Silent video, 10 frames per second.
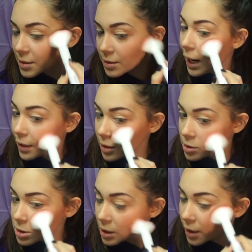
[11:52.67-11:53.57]
I
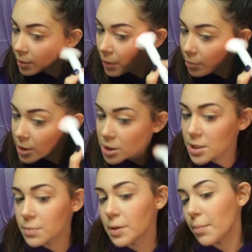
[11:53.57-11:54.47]
usually like my
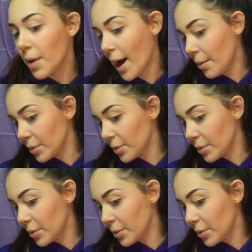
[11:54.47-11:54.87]
blushes to be matte,